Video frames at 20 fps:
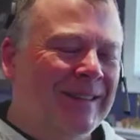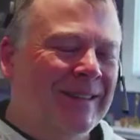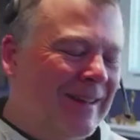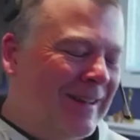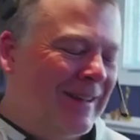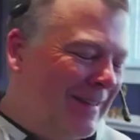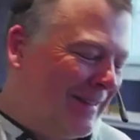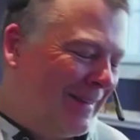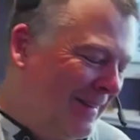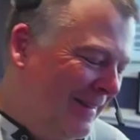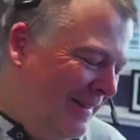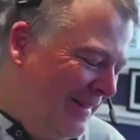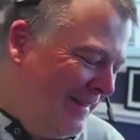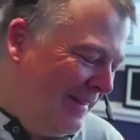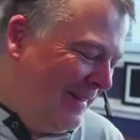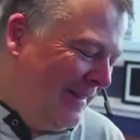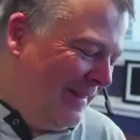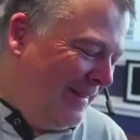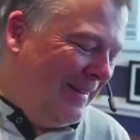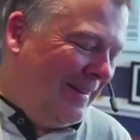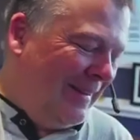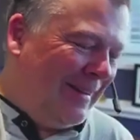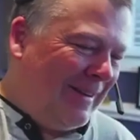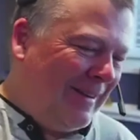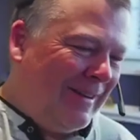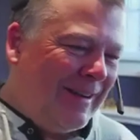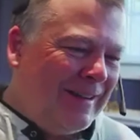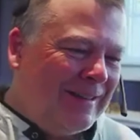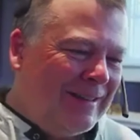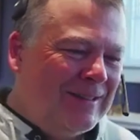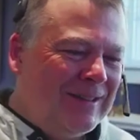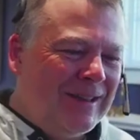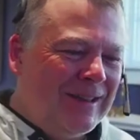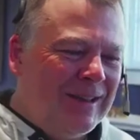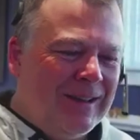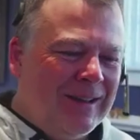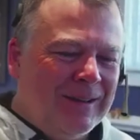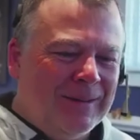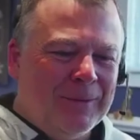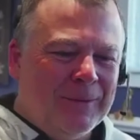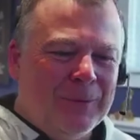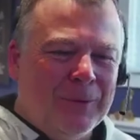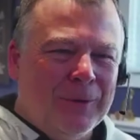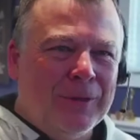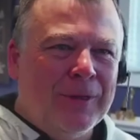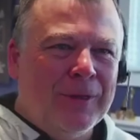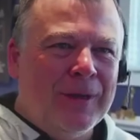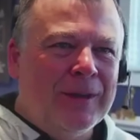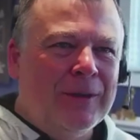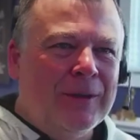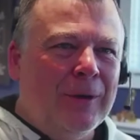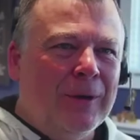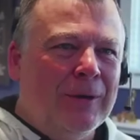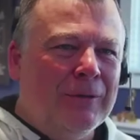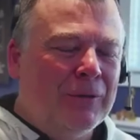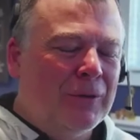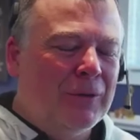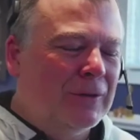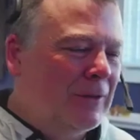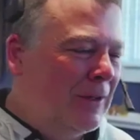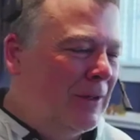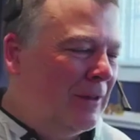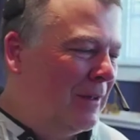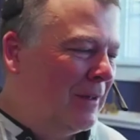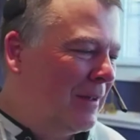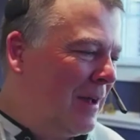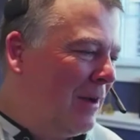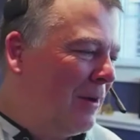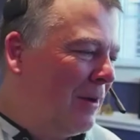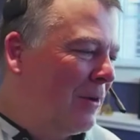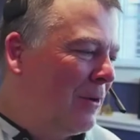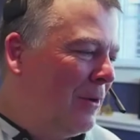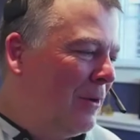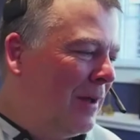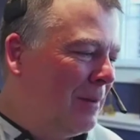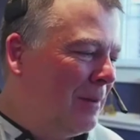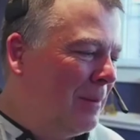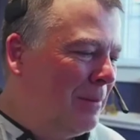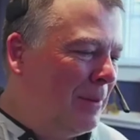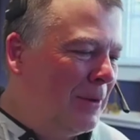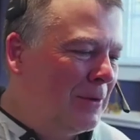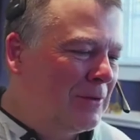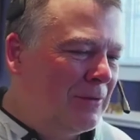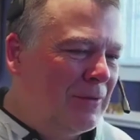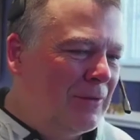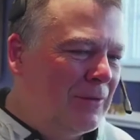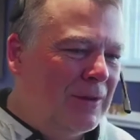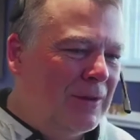exactly. All right. Well, thank you all for attending. I'll go ahead and post the